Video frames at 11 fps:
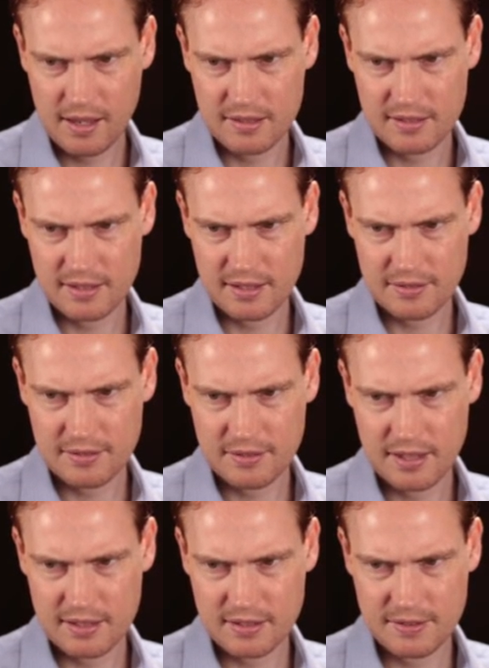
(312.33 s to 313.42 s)
So that's
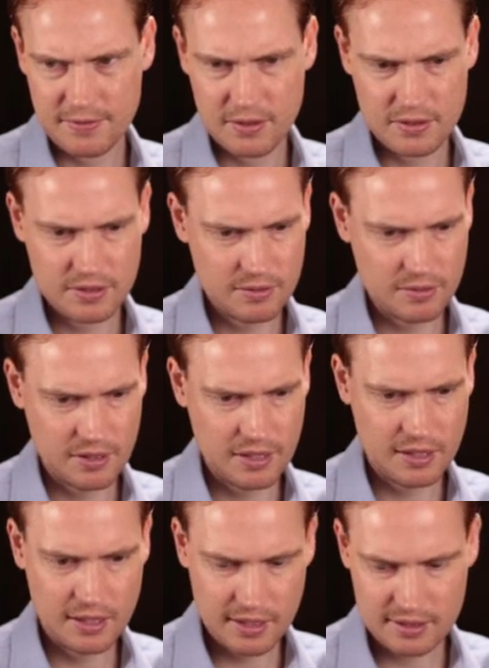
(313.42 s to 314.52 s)
the first. Then
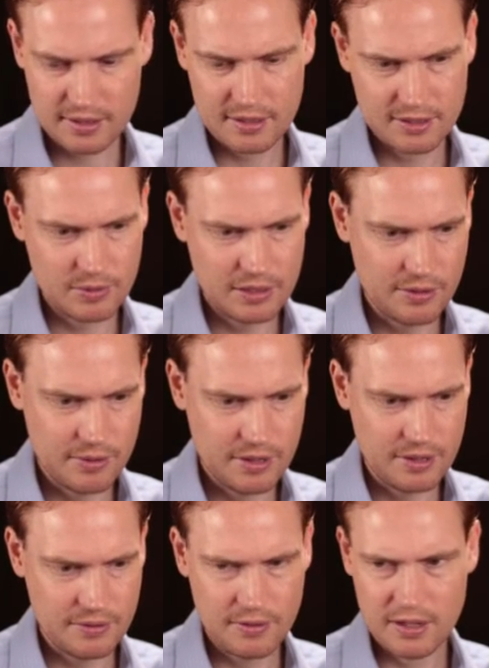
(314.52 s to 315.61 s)
the next thing is we need to read
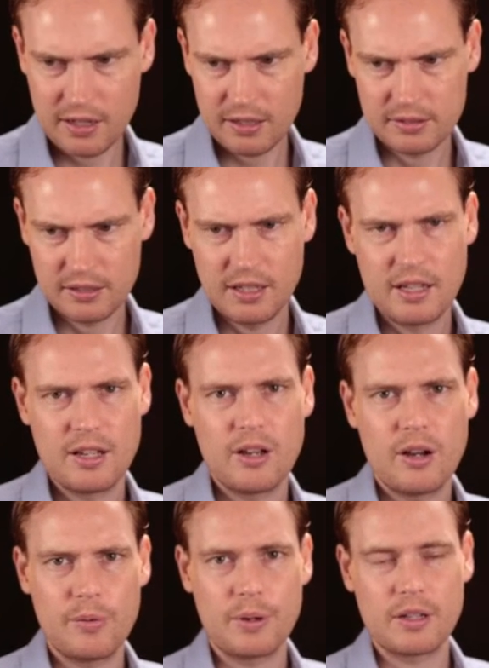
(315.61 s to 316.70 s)
in the file.
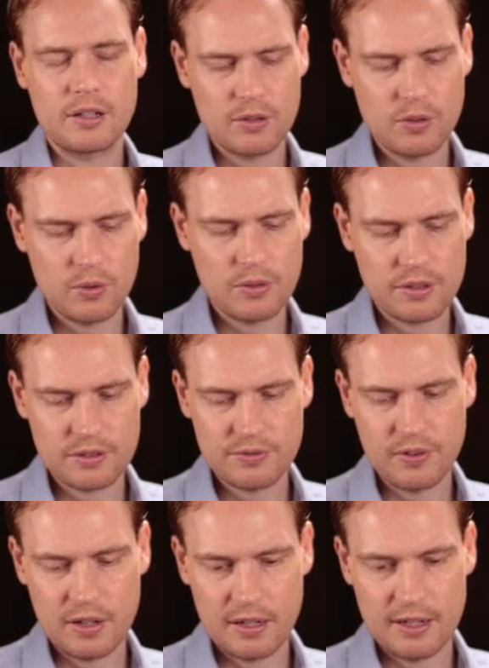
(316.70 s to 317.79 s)
And we're going to call this
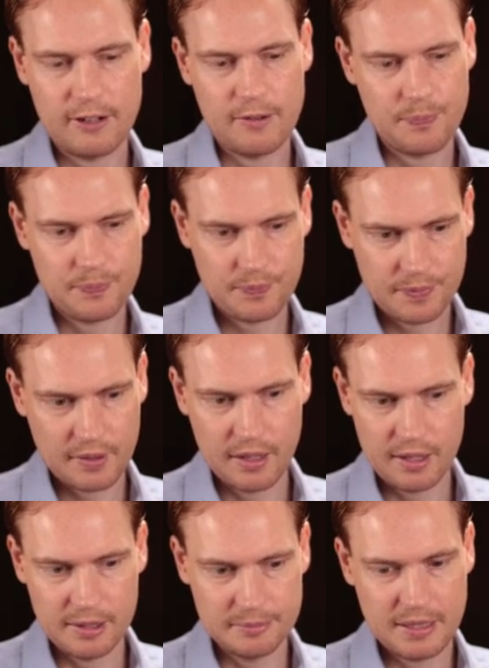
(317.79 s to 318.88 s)
file
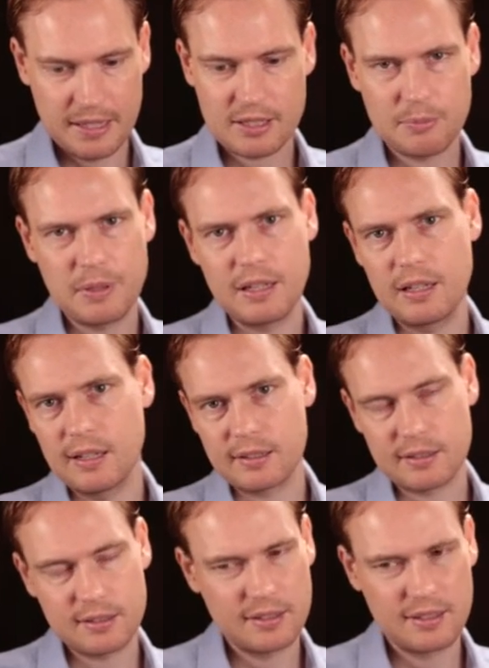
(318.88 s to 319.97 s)
SP
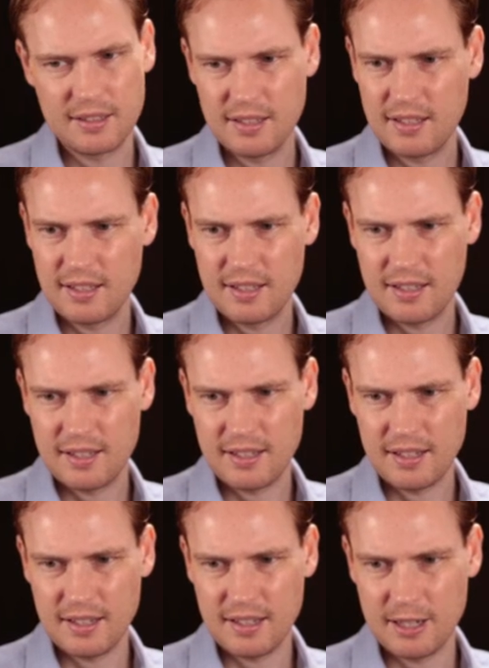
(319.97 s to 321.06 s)
list
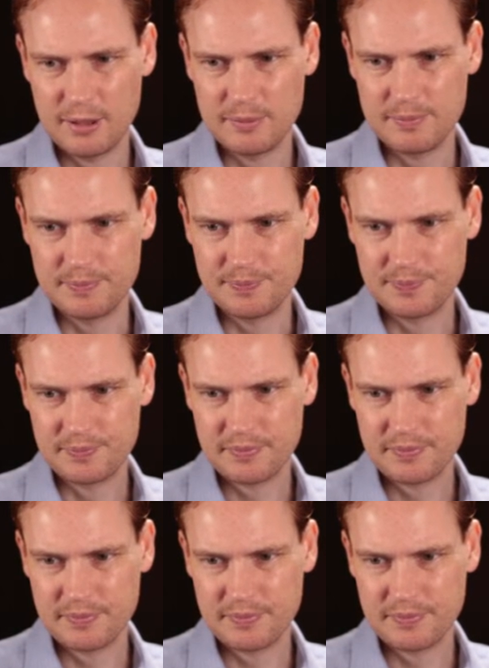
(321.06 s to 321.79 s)
S&P